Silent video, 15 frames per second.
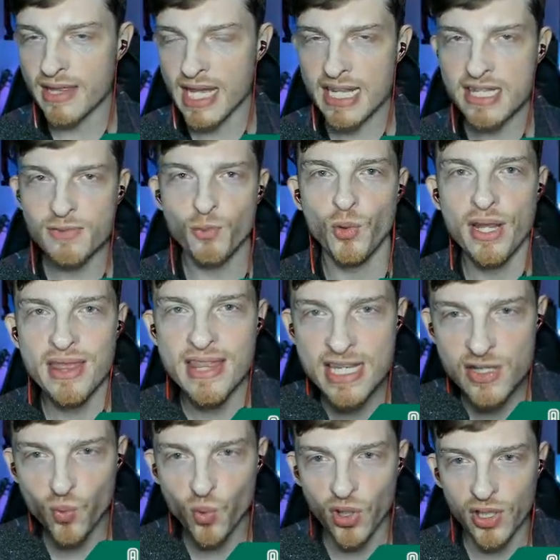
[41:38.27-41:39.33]
that that's what
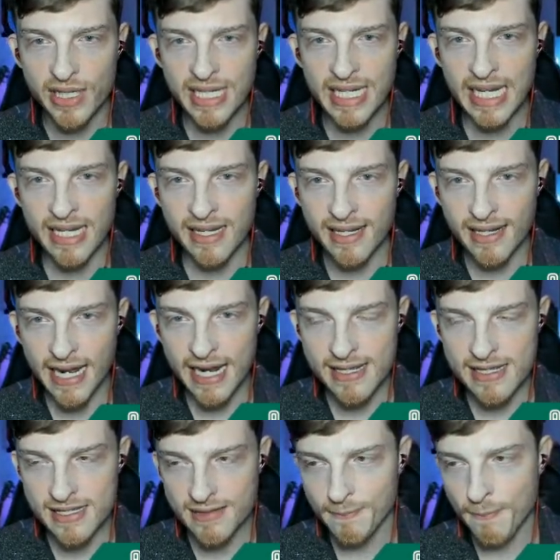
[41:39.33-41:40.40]
this wording
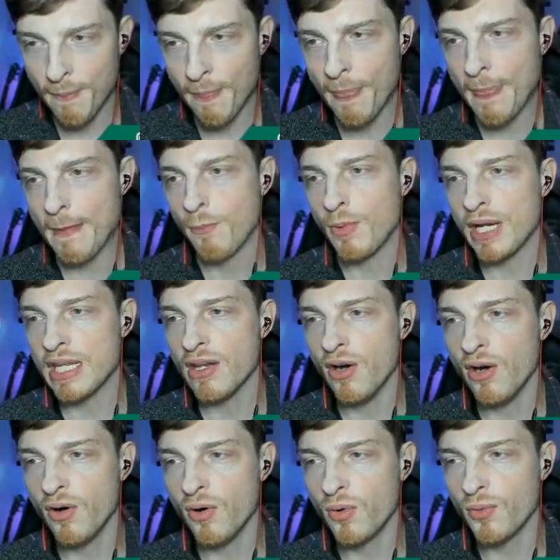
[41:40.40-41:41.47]
indicates. We
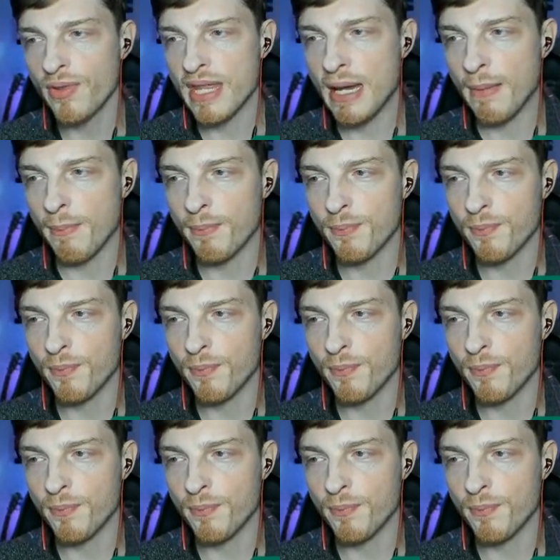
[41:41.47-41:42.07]
know that,